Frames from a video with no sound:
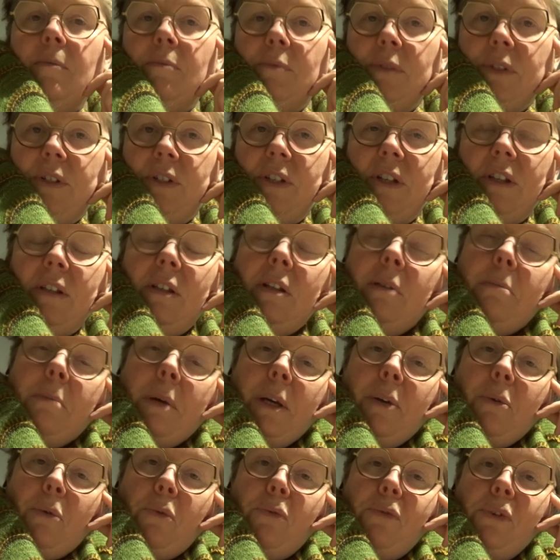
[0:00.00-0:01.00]
sit in
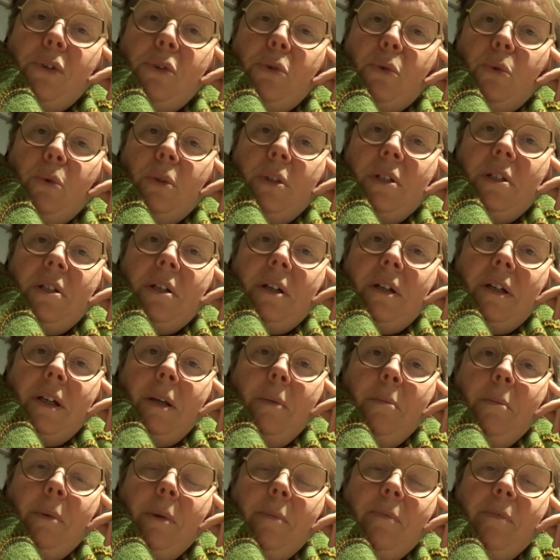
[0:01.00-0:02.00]
my office all the
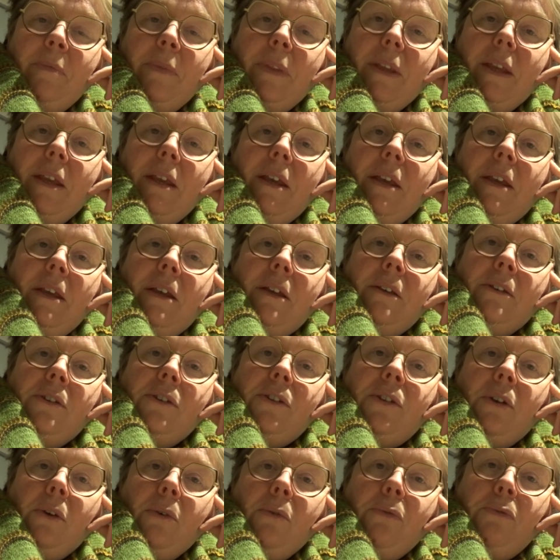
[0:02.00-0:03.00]
time.
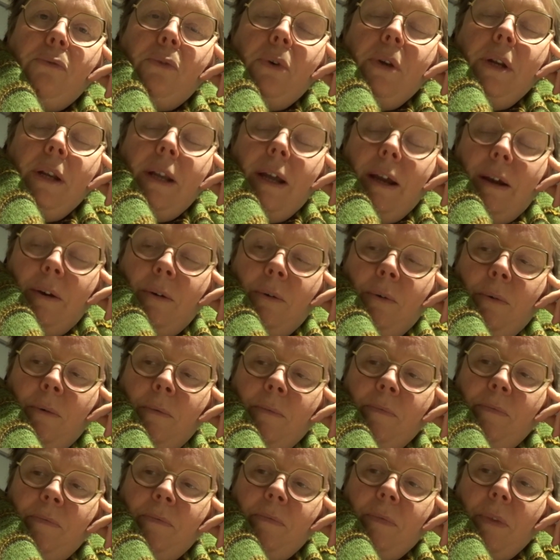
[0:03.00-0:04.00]
So for
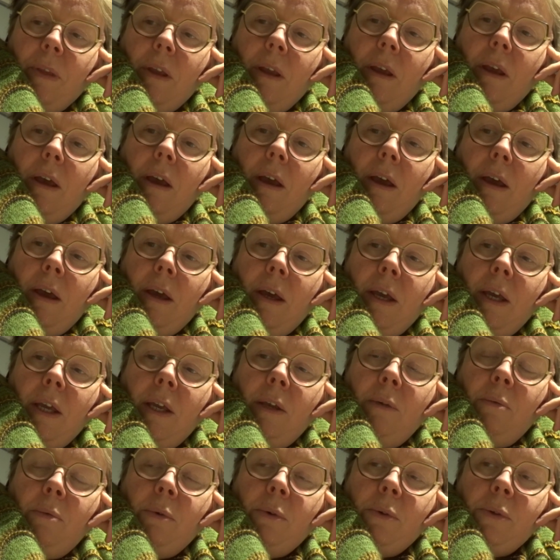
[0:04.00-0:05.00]
now,
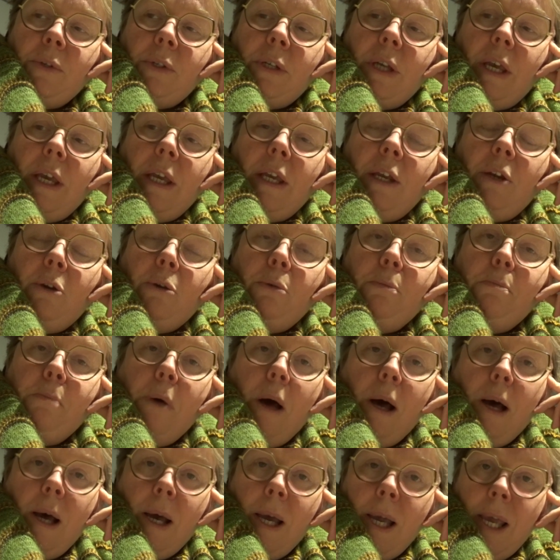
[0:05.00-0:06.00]
I will say
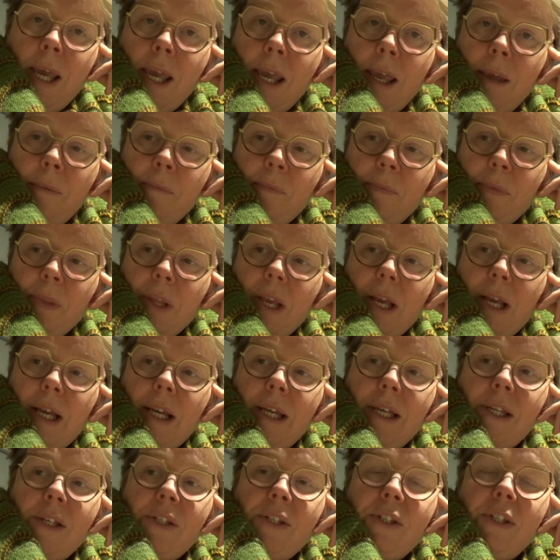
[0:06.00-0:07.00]
goodbye.
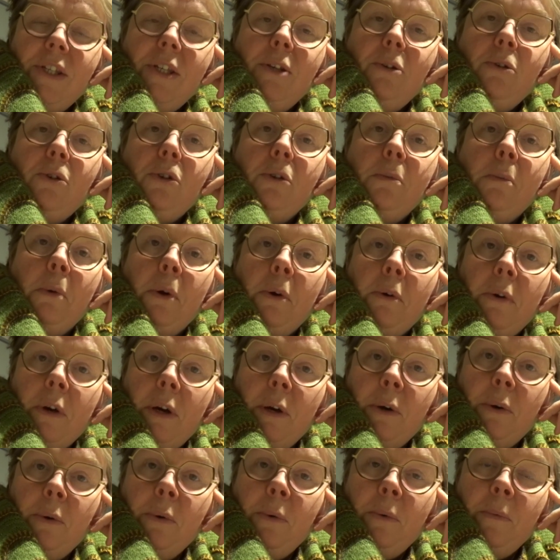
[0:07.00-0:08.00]
I see you
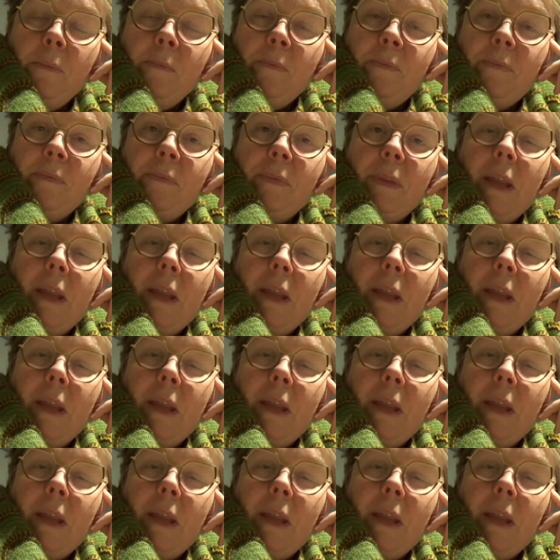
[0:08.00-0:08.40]
tomorrow.